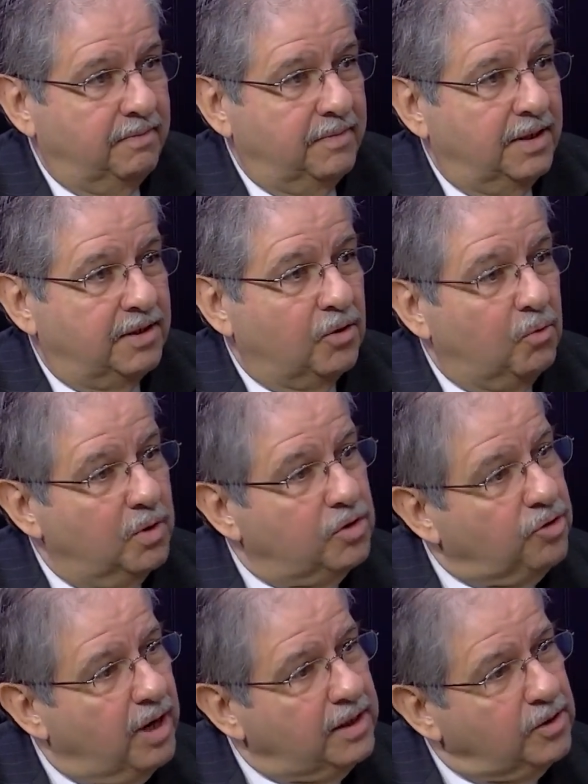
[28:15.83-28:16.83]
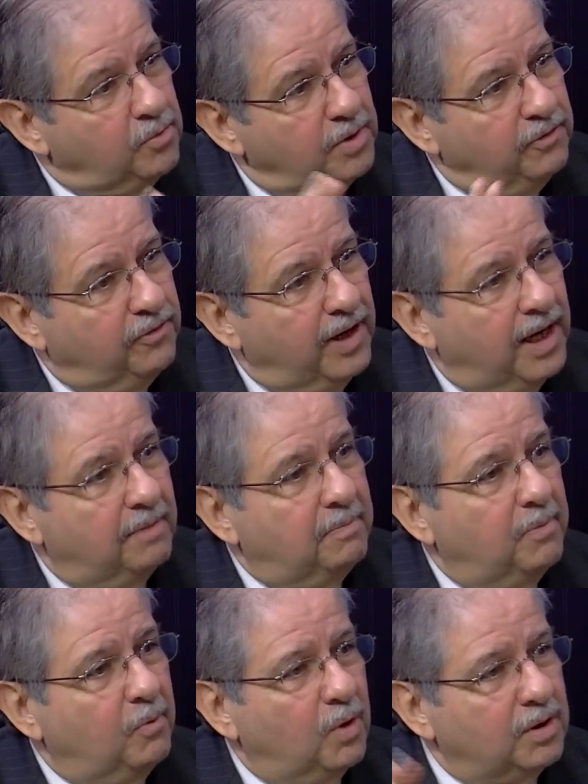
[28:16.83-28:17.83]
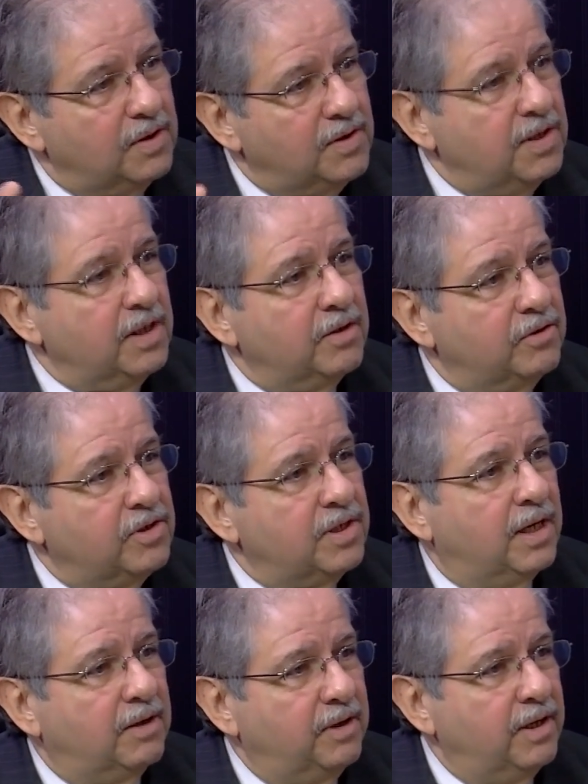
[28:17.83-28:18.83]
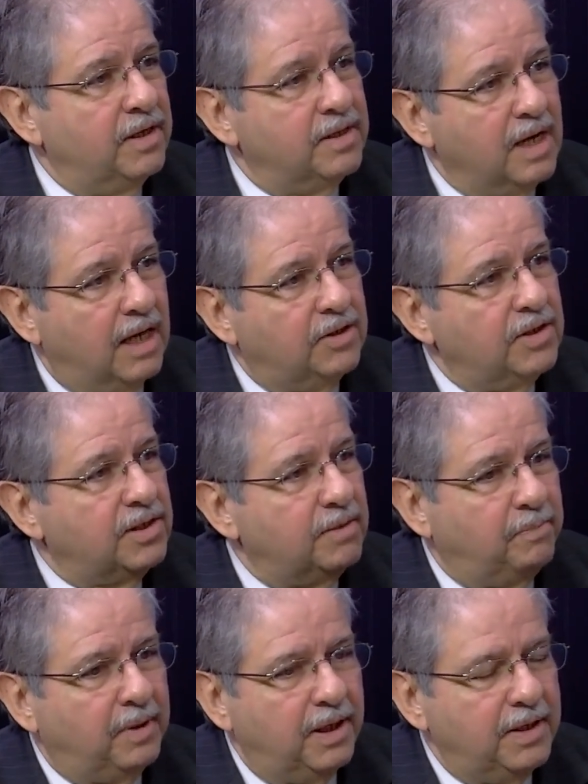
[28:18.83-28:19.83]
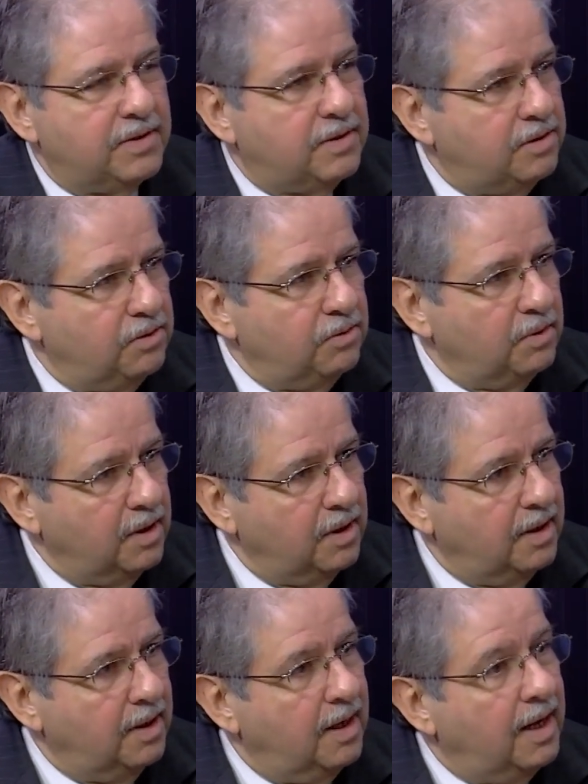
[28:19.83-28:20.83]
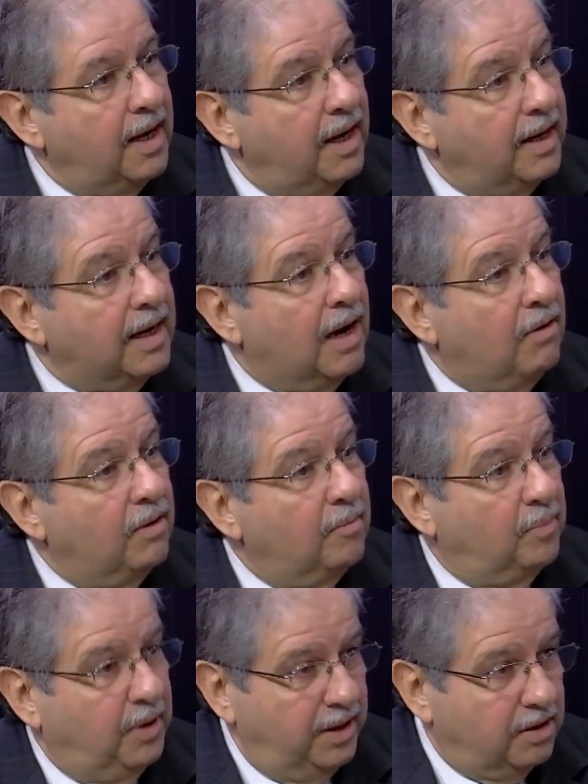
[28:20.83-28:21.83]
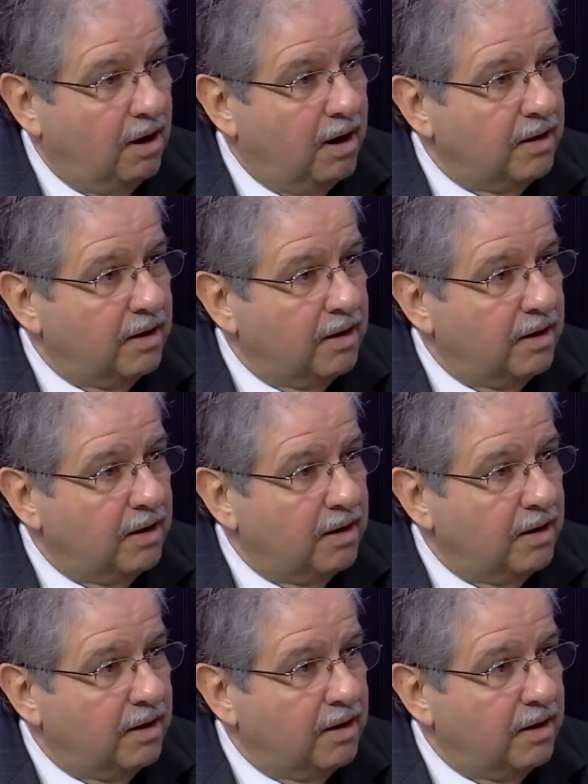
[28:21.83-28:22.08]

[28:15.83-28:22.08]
So we're trying to revamp what the senior center is, not just a place to hang out and play cards.